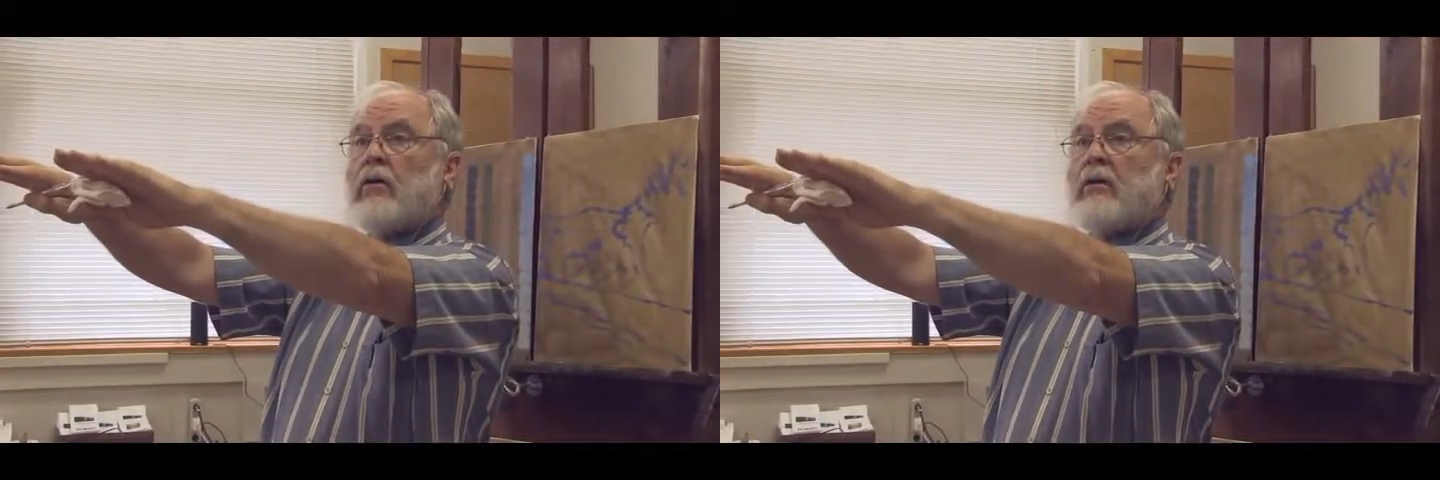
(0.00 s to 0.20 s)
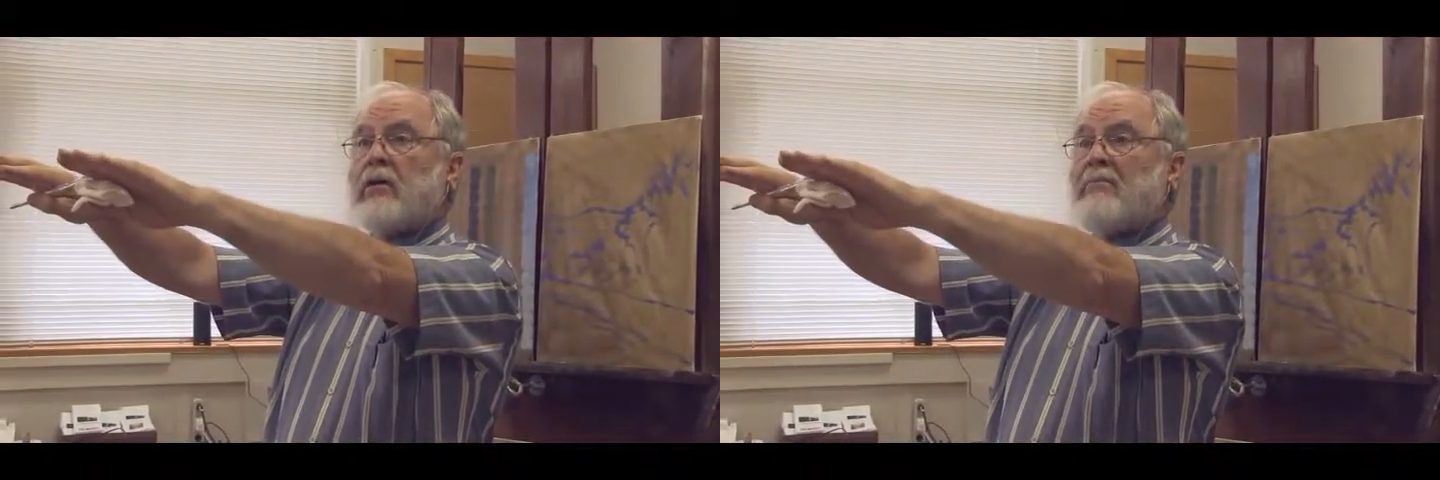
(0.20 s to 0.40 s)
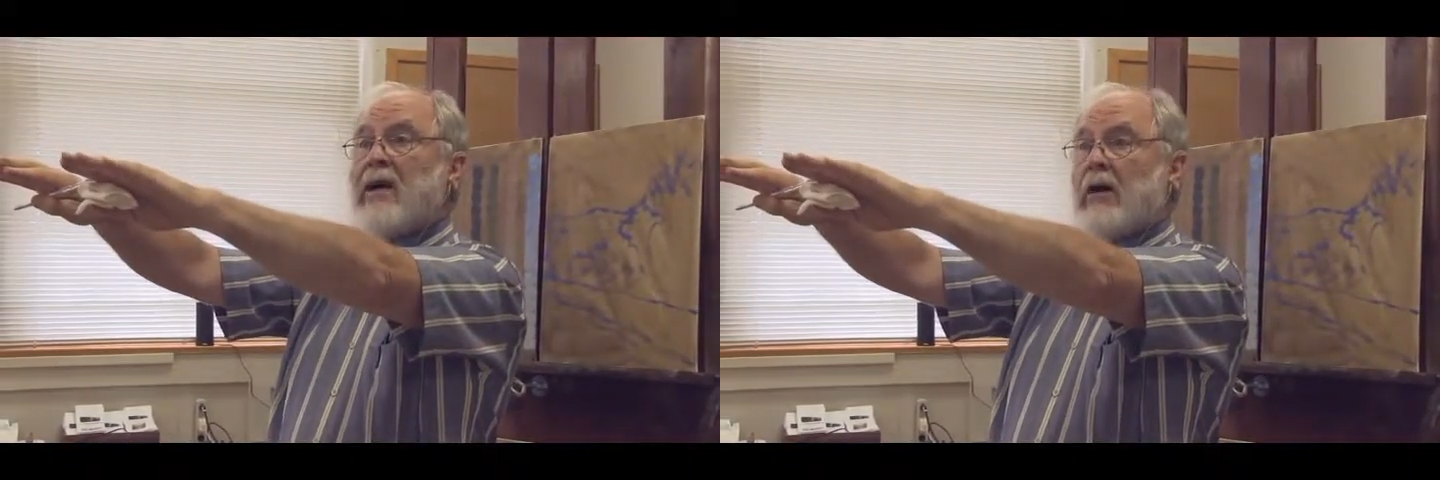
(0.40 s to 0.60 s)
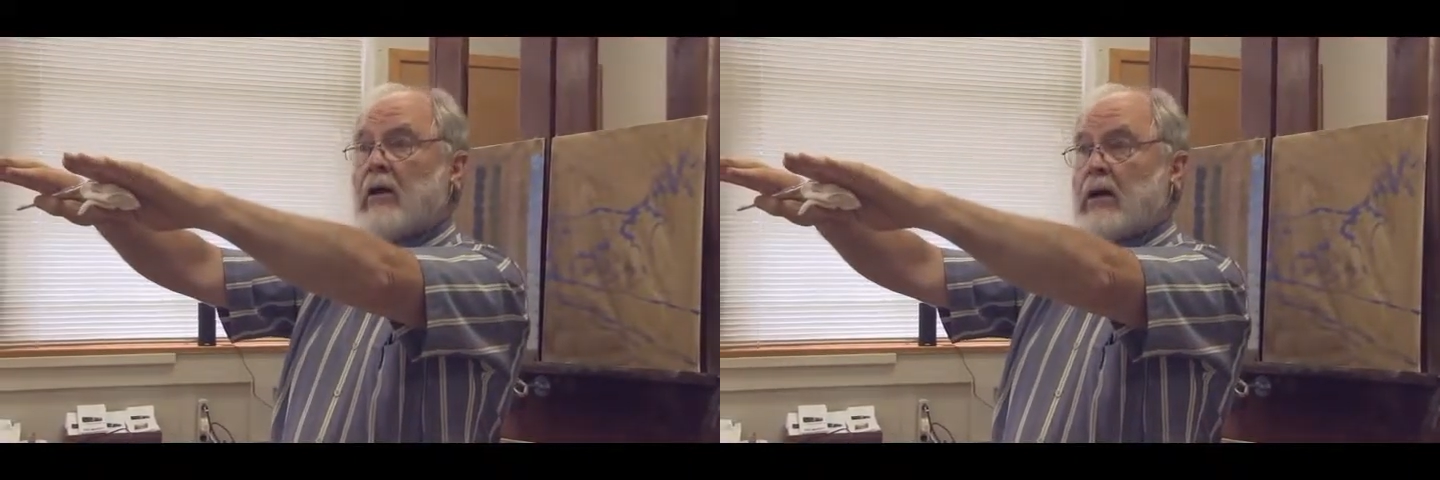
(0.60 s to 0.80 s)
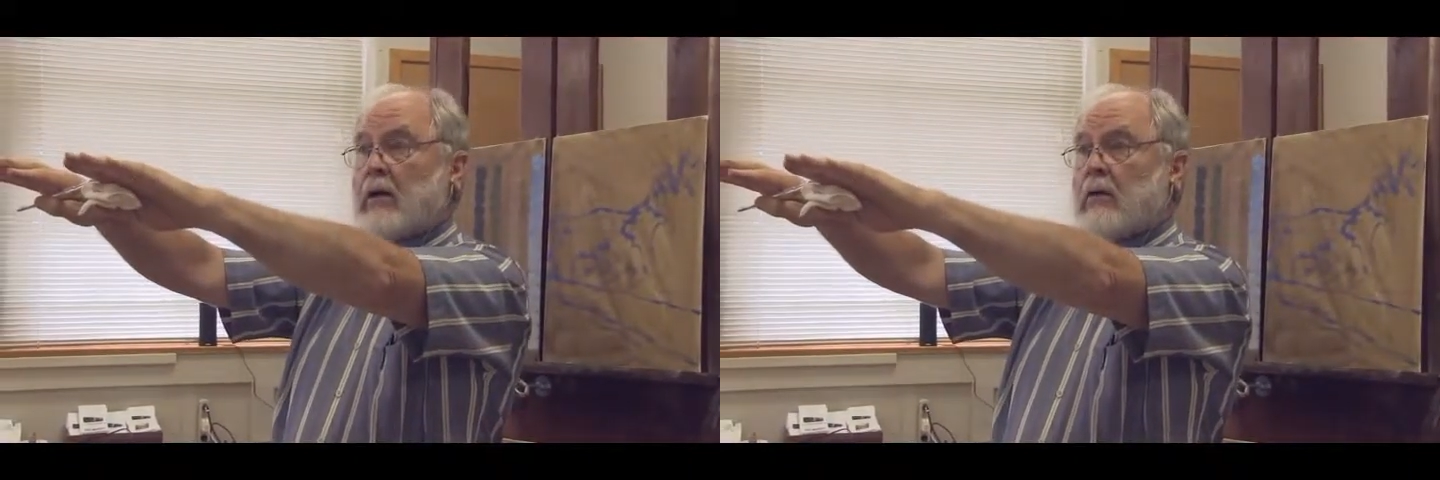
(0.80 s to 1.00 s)
Earth are
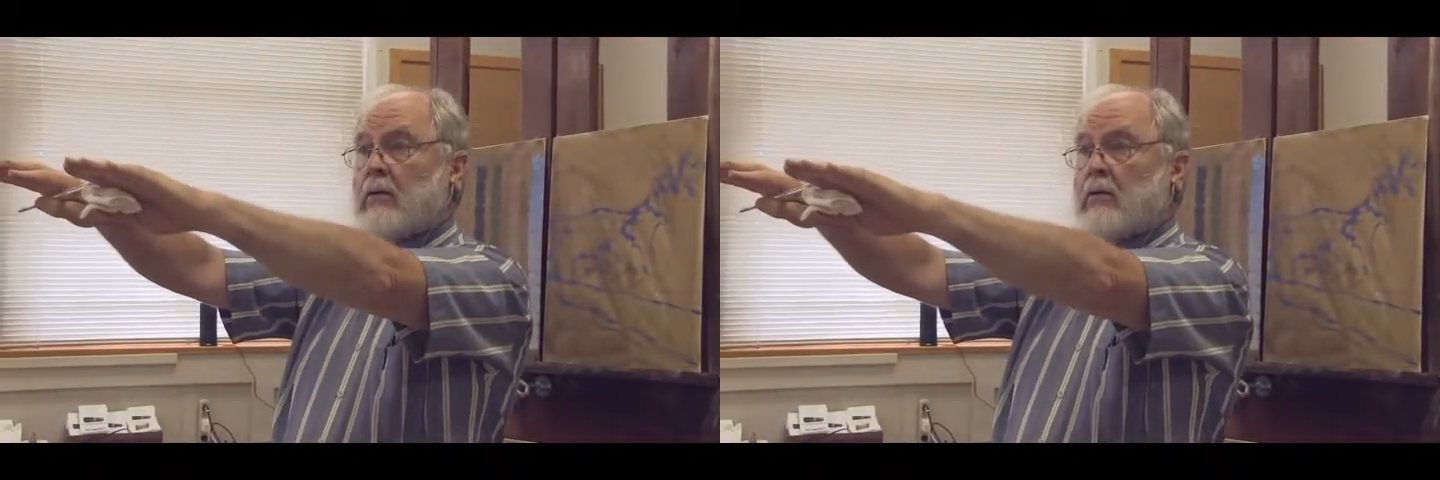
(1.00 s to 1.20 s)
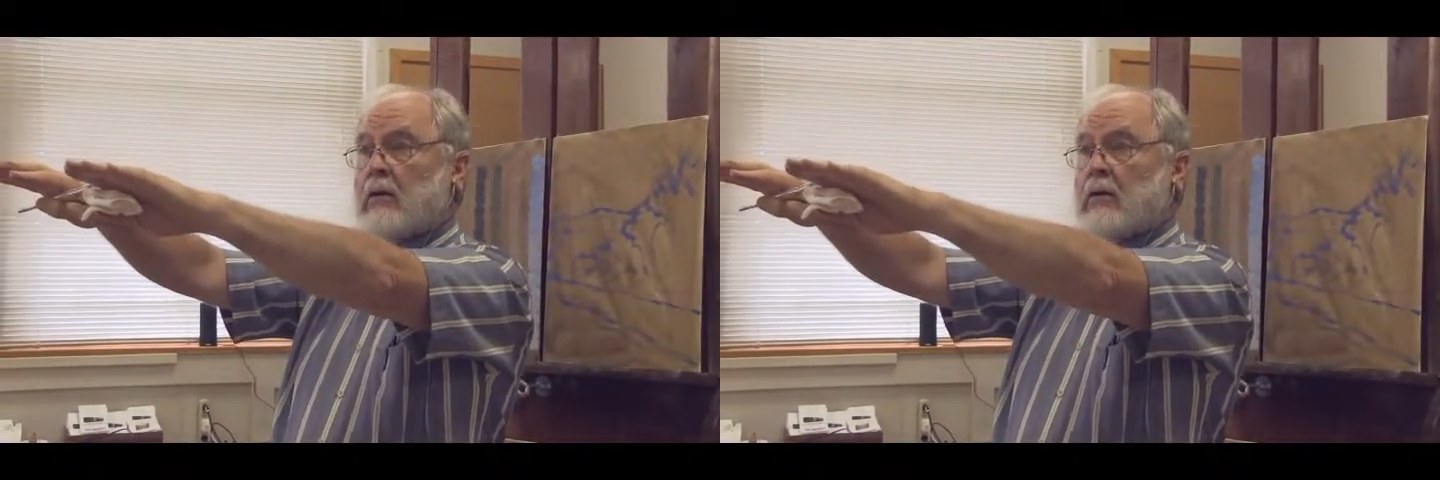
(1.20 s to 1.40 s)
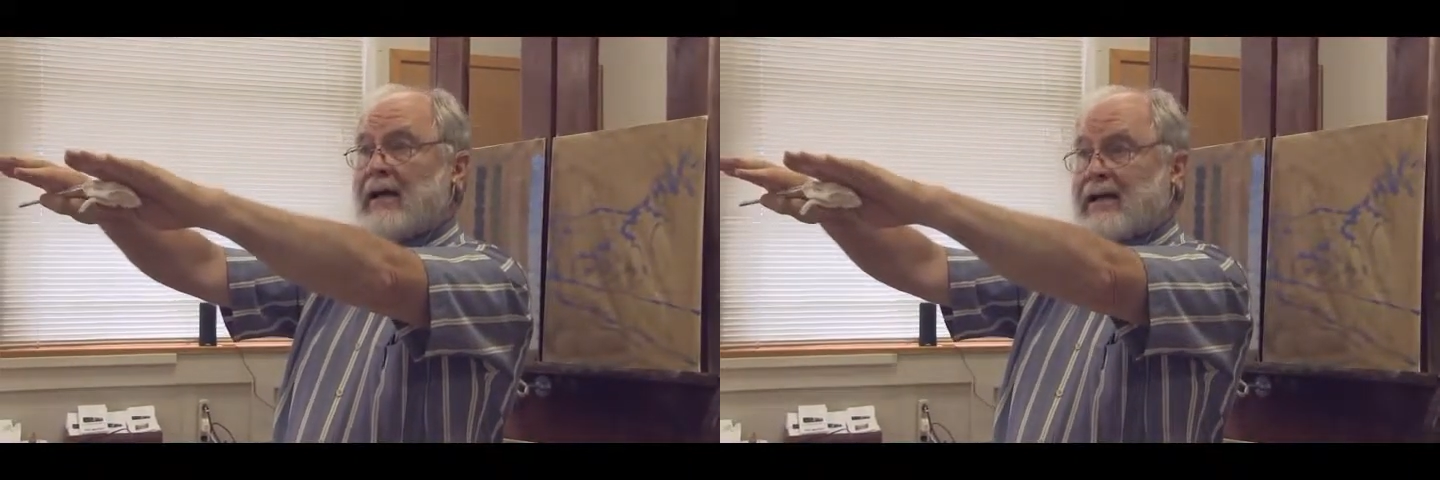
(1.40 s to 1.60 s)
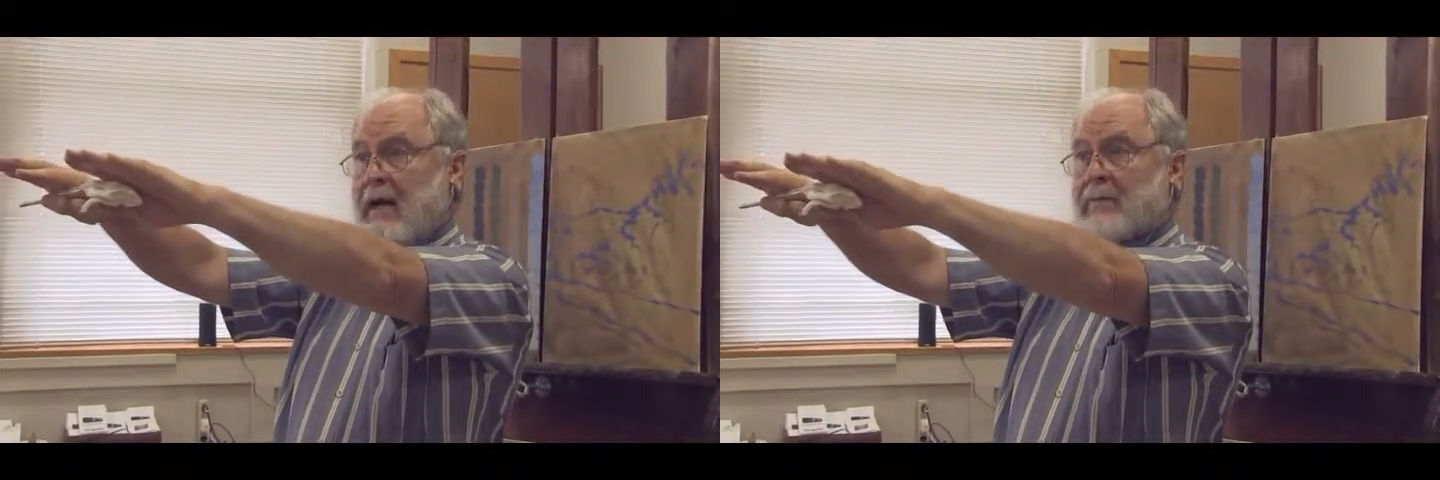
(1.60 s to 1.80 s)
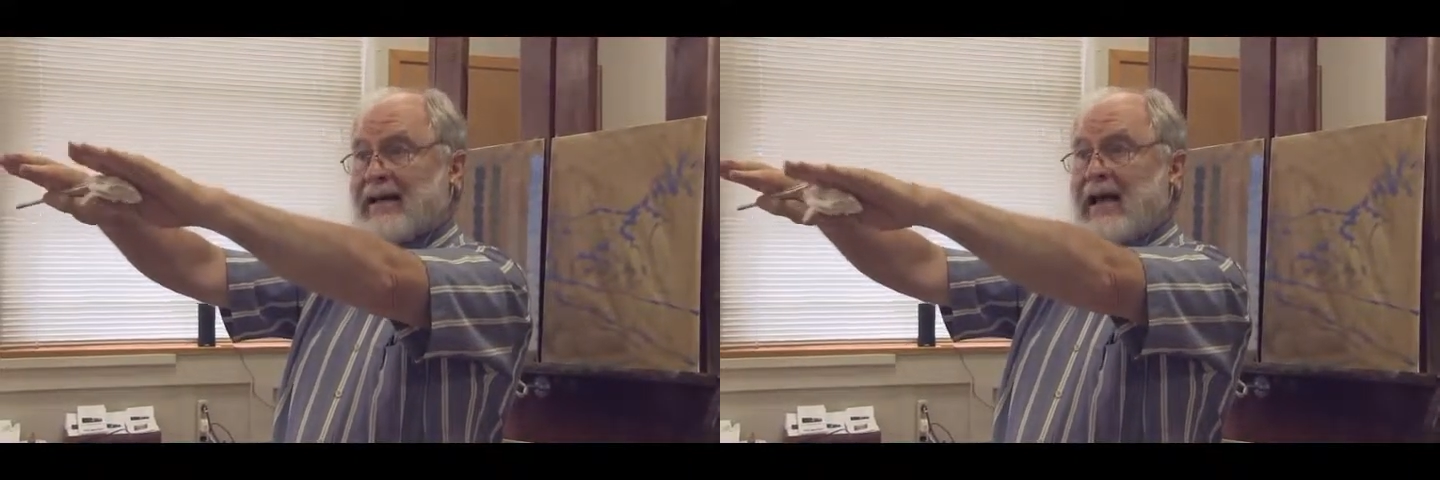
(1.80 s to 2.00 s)
married. They
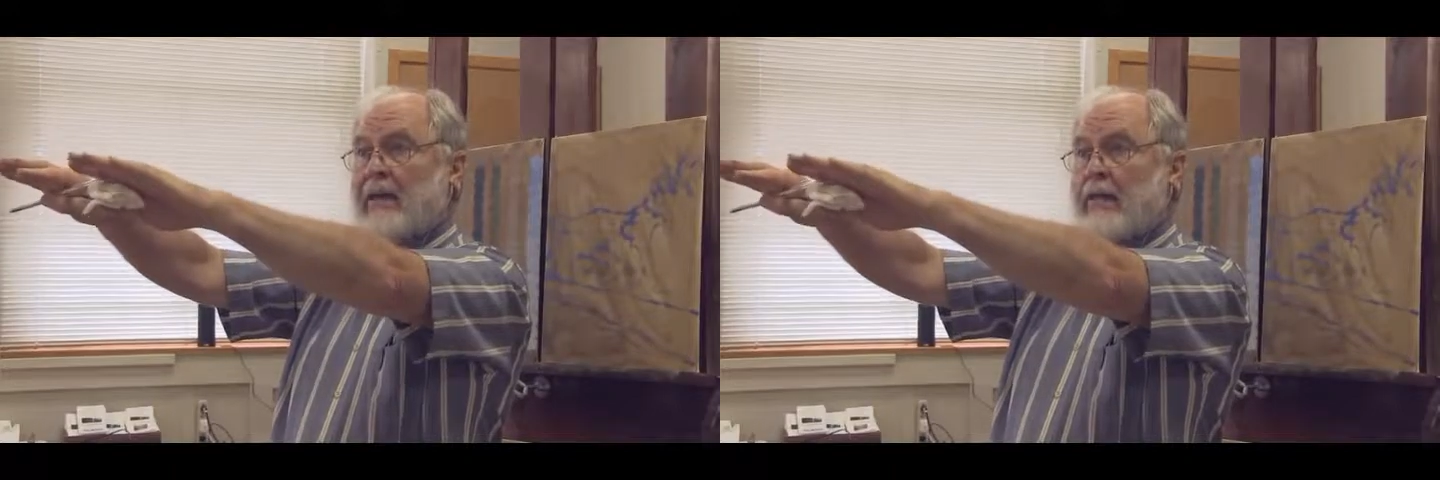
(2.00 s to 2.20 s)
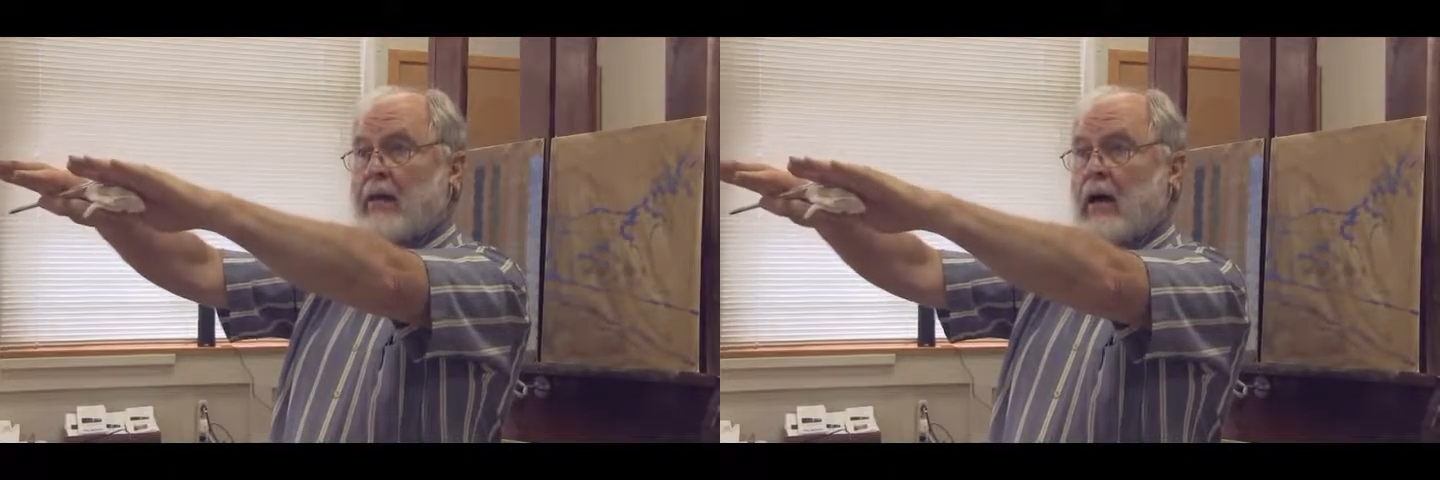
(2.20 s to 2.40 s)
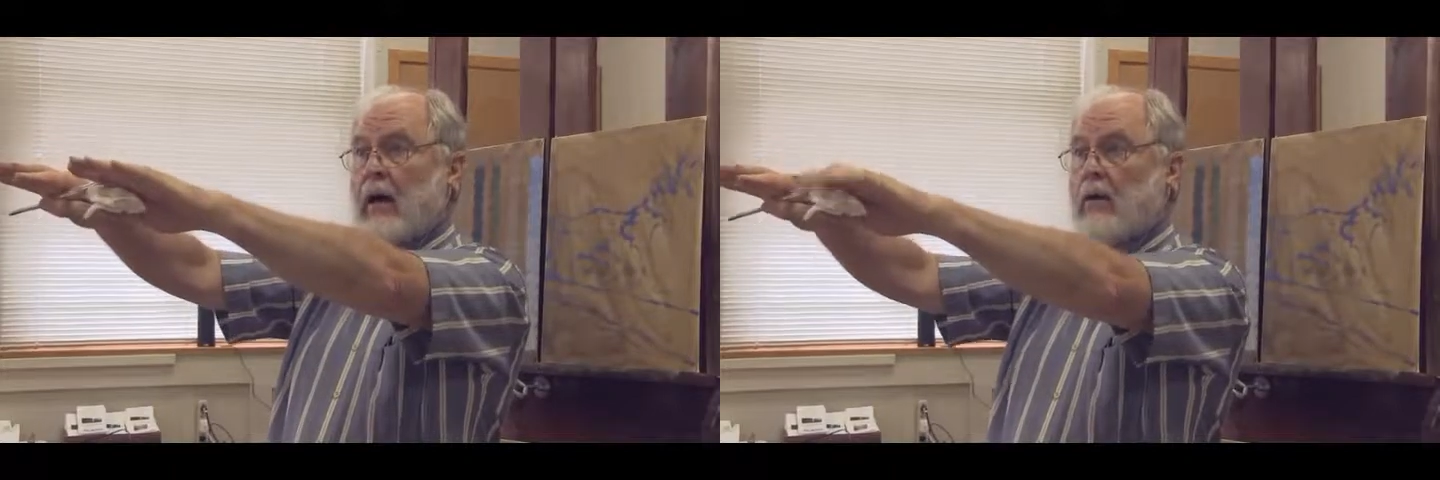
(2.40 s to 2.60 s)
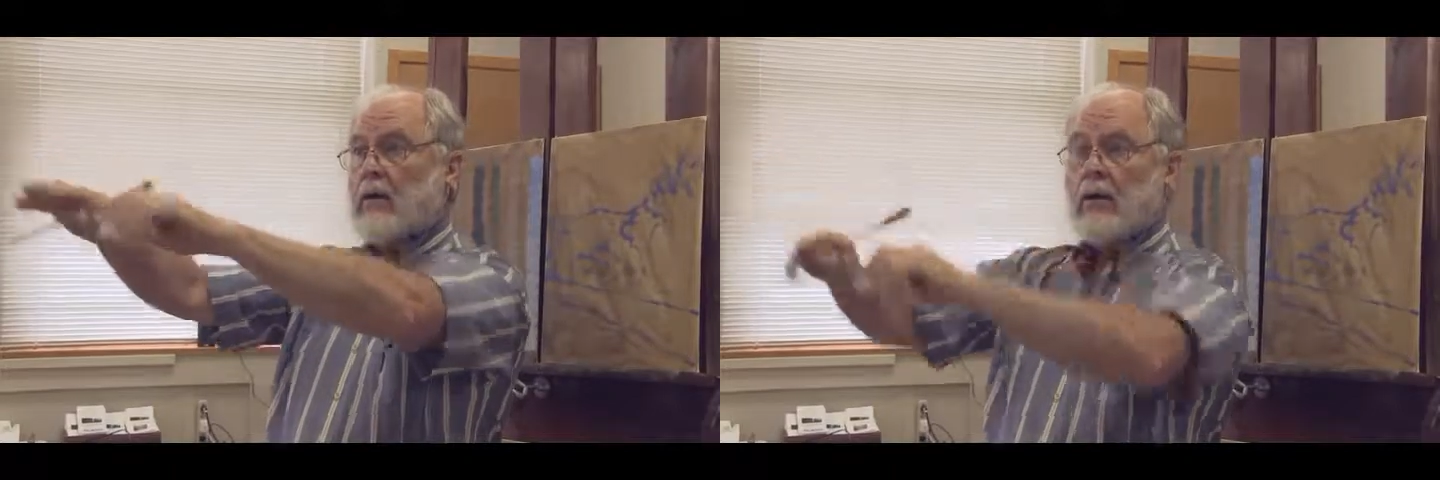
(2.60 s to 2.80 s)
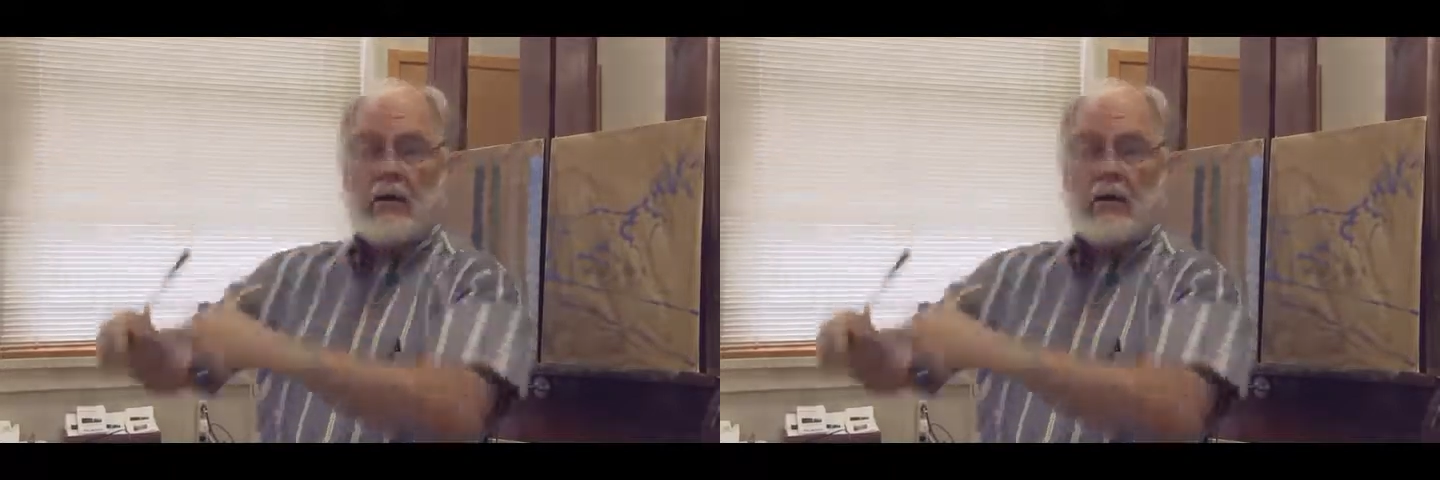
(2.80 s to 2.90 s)
come together there.